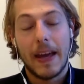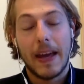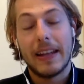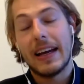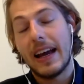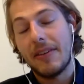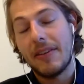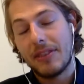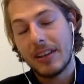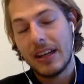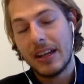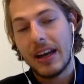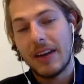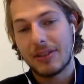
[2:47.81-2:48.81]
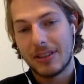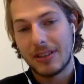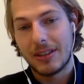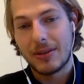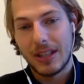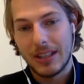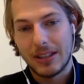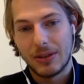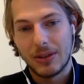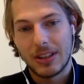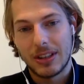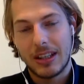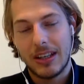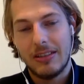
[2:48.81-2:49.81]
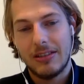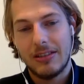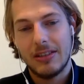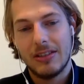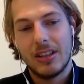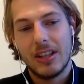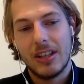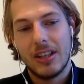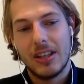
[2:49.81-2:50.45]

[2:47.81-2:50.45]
And after that, after they rated all their cases,